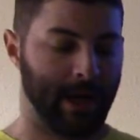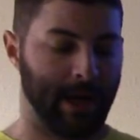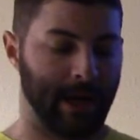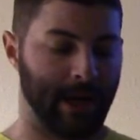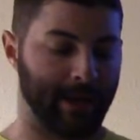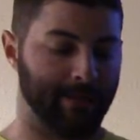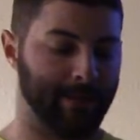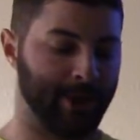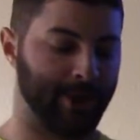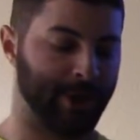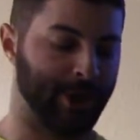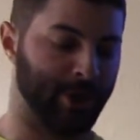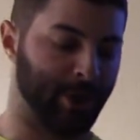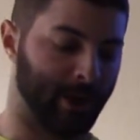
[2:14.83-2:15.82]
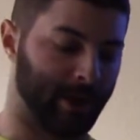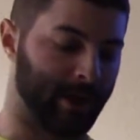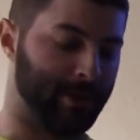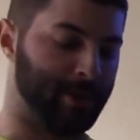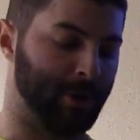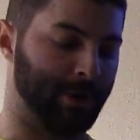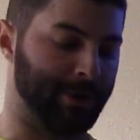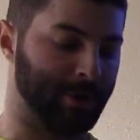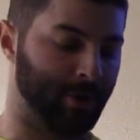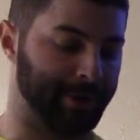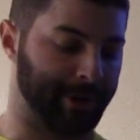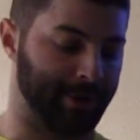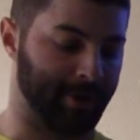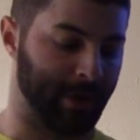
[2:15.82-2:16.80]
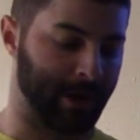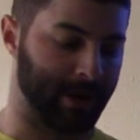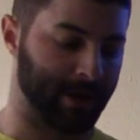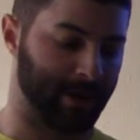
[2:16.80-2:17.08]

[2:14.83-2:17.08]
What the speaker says: The mission of New London Community School District,